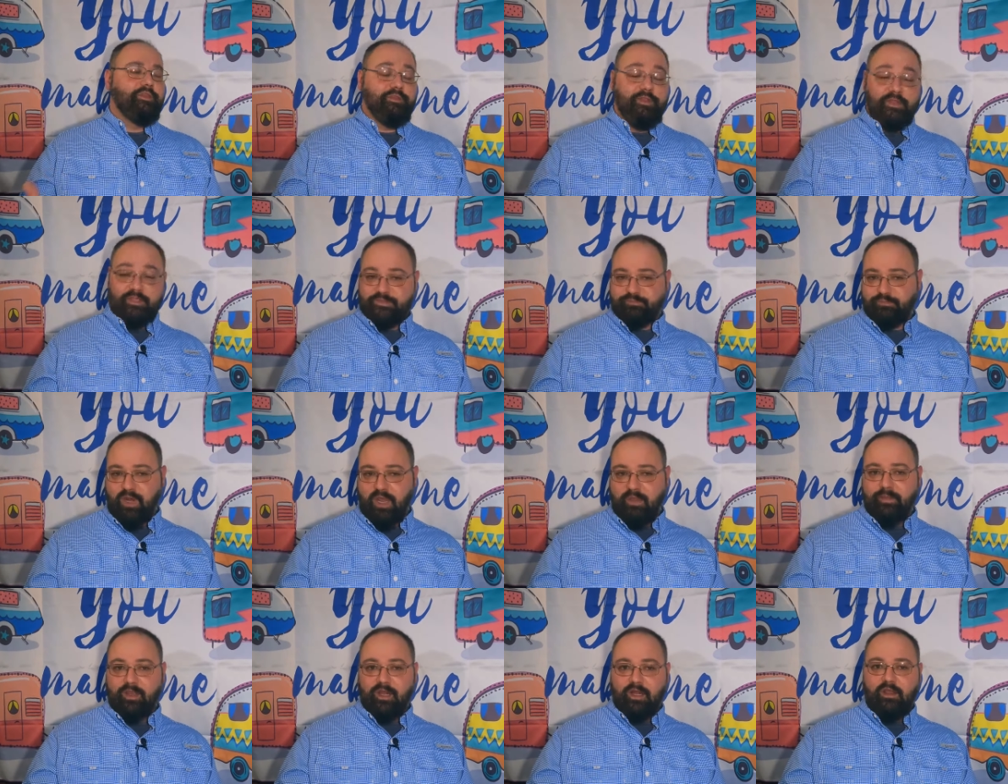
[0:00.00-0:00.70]
This is
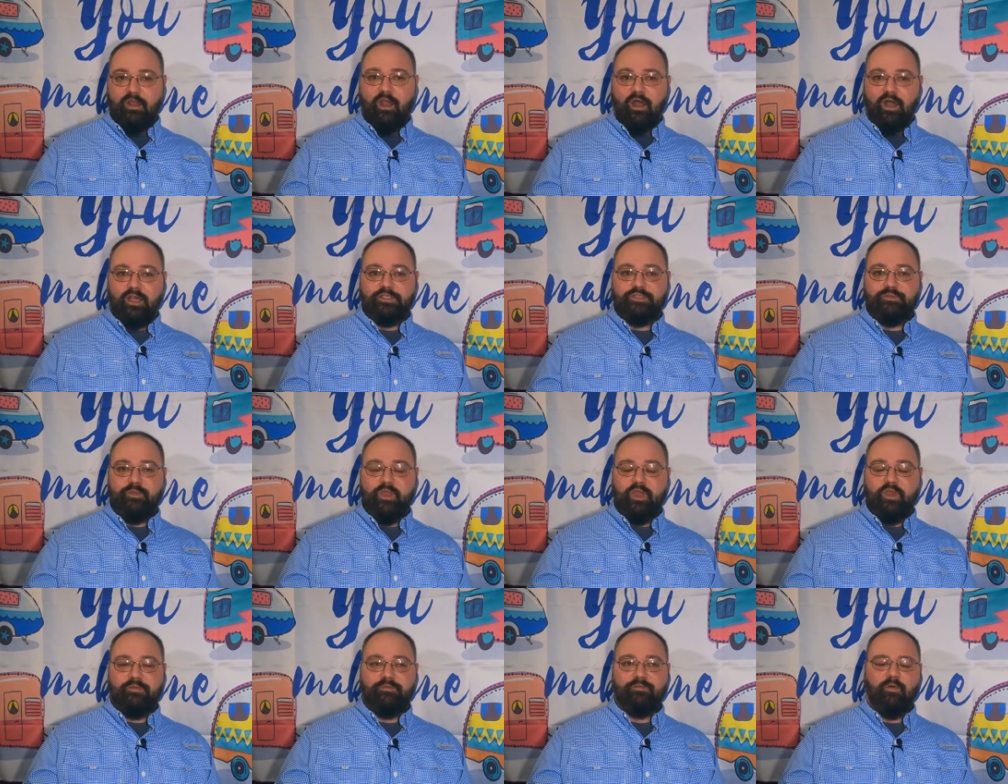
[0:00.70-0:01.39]
probably gonna cost
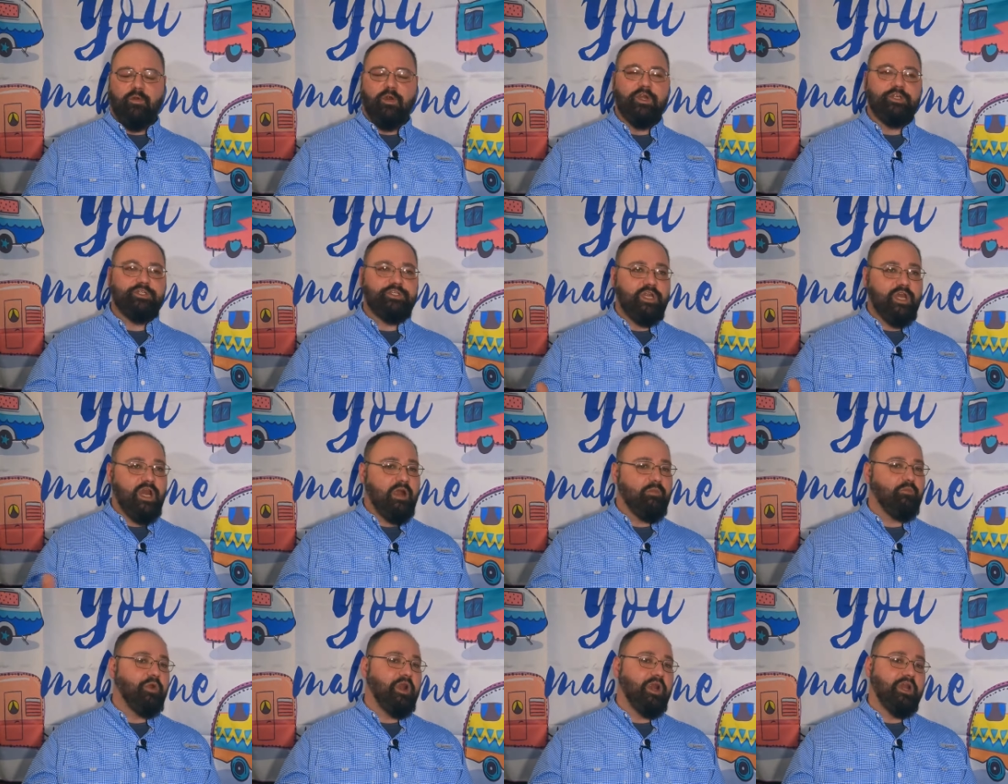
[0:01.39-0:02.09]
me a fortune.
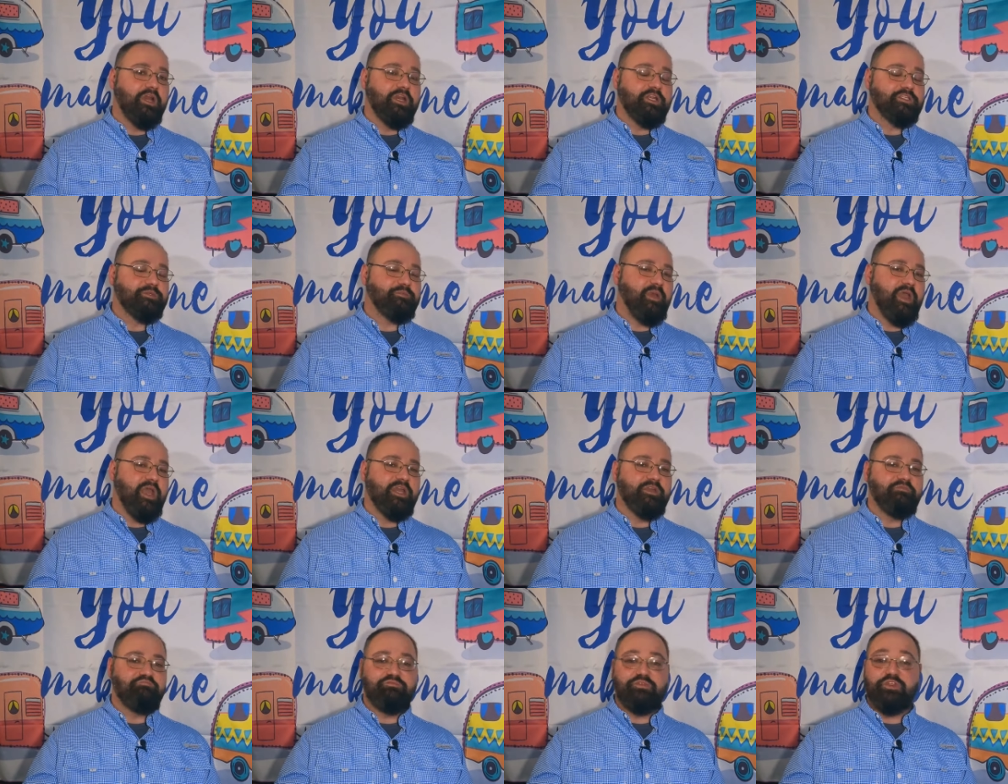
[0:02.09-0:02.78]
I'm ready to
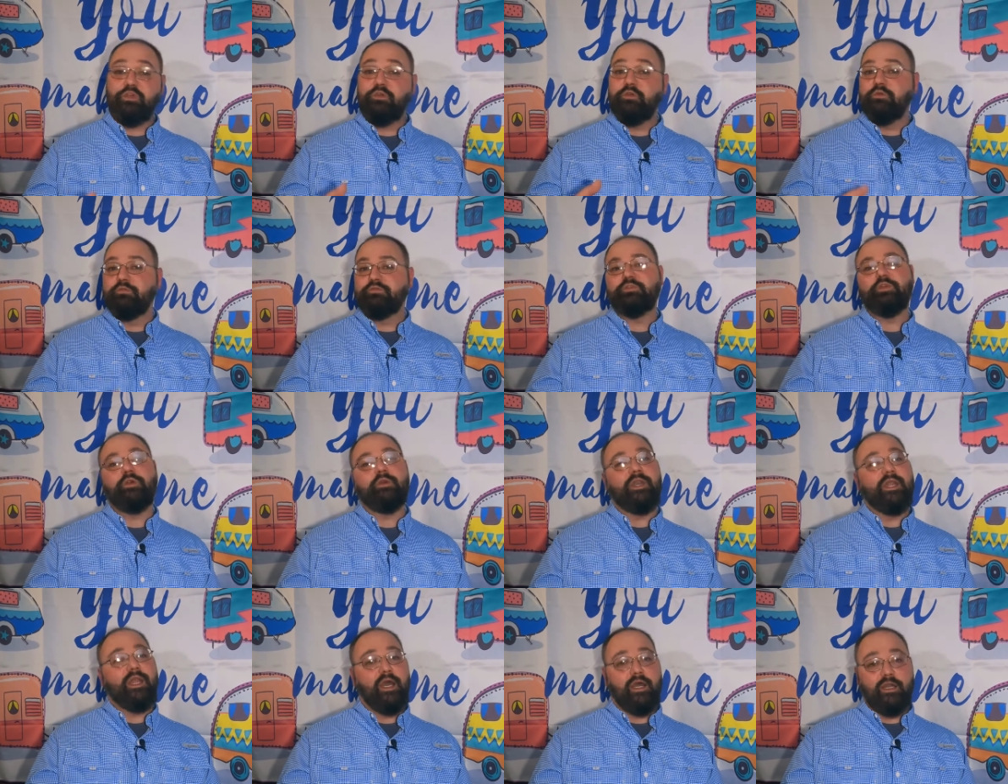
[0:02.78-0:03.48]
spend
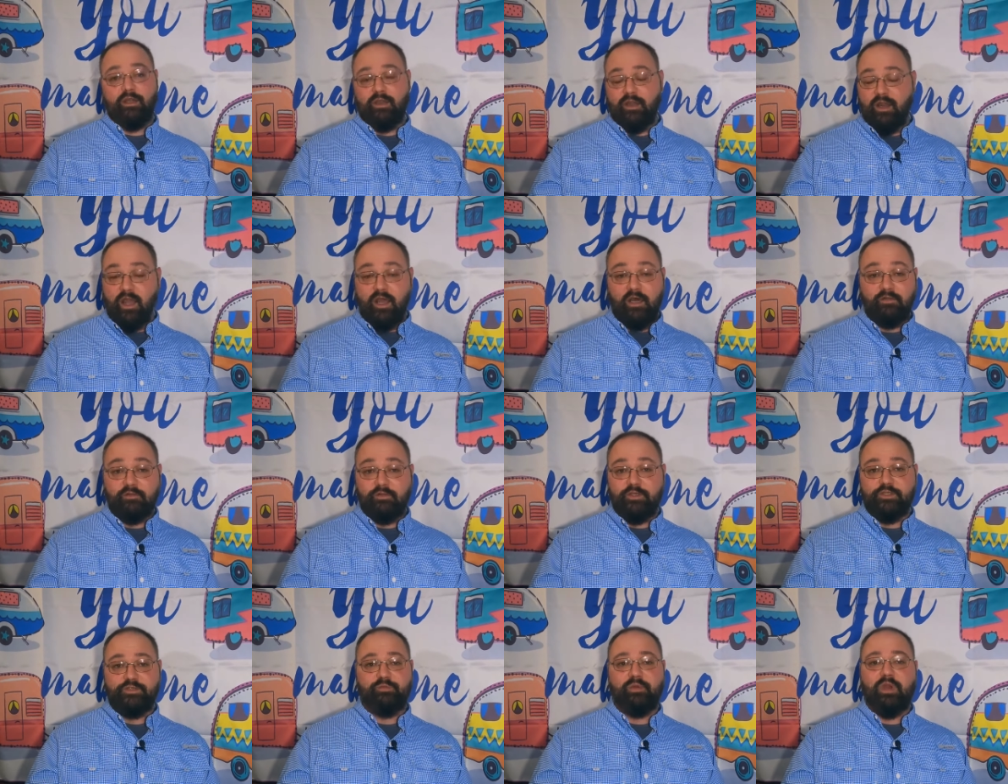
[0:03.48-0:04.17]

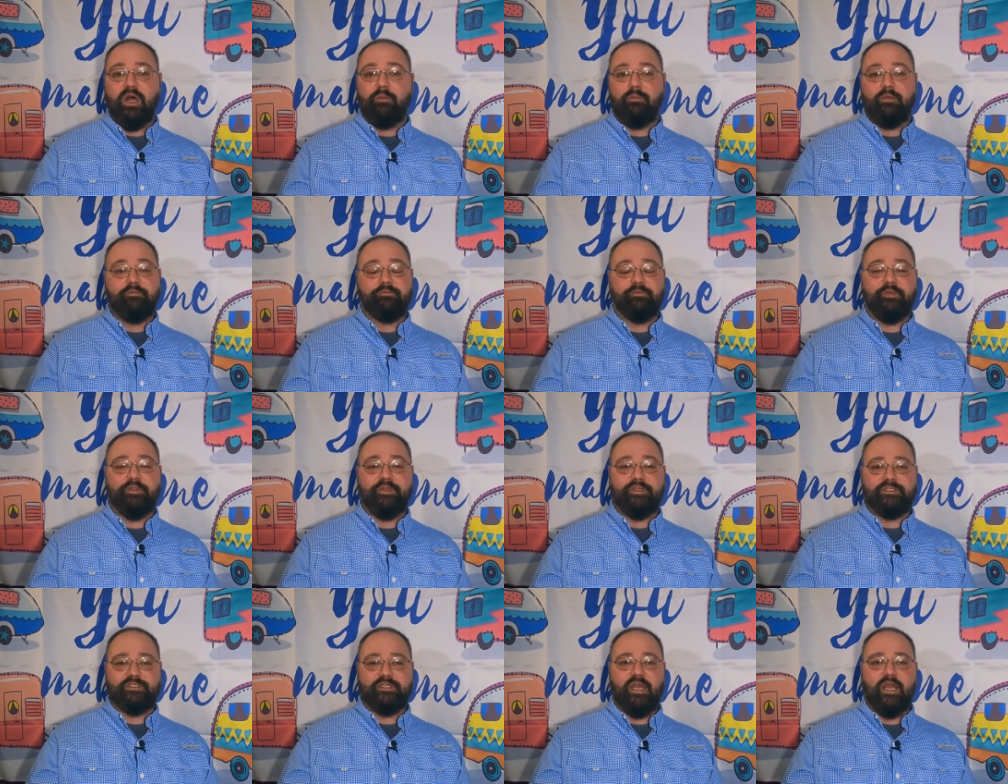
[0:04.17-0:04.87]
$200-300 probably for
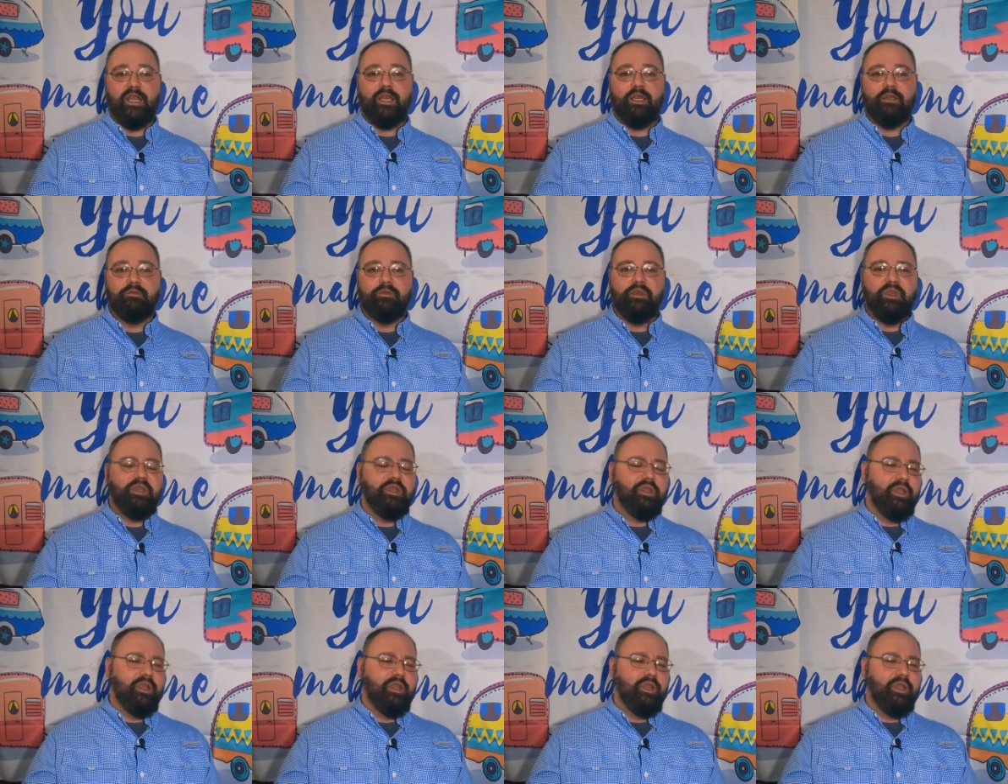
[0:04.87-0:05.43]
this tire.